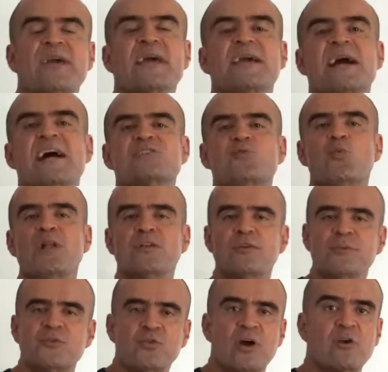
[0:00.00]
Hey guys,
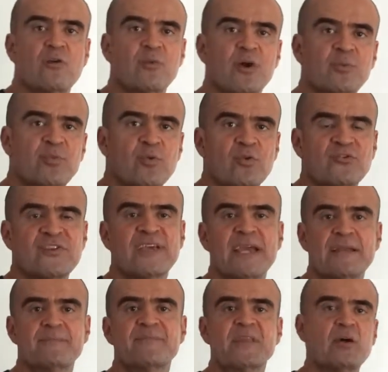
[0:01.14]
welcome to Aquarock Pools
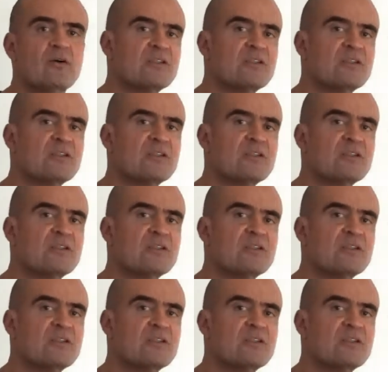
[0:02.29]
again.